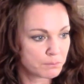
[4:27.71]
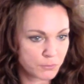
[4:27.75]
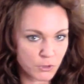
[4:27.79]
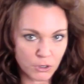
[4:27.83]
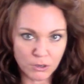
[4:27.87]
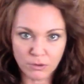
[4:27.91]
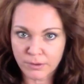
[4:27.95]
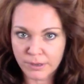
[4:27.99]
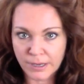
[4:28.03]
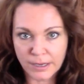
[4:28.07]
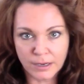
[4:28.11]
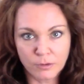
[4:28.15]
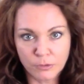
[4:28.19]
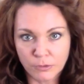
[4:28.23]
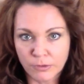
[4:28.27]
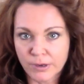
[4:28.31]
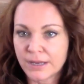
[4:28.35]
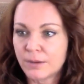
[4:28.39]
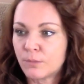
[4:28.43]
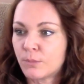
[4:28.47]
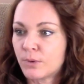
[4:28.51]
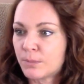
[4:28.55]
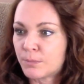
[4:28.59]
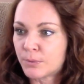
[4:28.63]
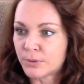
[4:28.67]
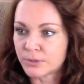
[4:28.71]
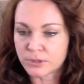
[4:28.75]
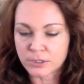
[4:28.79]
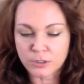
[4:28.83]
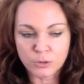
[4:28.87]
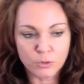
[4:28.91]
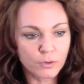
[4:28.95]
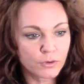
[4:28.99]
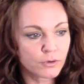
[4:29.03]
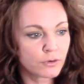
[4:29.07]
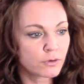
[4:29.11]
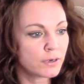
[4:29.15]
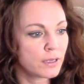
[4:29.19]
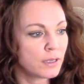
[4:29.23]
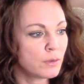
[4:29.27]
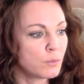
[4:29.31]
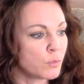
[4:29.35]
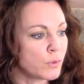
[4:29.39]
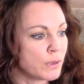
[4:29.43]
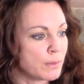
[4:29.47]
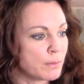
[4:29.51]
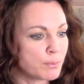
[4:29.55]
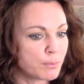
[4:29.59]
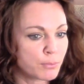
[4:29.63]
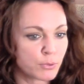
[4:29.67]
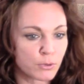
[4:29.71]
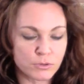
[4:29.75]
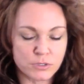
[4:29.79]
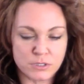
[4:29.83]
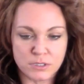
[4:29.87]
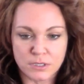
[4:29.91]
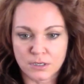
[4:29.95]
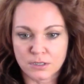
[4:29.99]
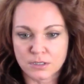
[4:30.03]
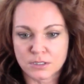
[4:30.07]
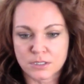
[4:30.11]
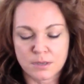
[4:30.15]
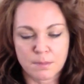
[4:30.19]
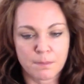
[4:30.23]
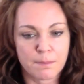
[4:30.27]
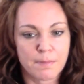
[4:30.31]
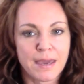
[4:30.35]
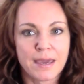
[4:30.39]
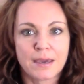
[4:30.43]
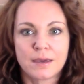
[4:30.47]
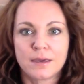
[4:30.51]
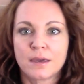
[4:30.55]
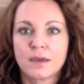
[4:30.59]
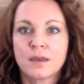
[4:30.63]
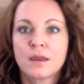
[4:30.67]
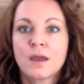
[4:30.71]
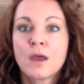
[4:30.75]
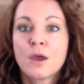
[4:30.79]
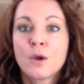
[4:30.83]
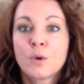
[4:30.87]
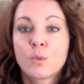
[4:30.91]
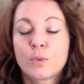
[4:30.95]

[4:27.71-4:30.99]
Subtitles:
Okay, great. We put the order in. We proceeded to make it.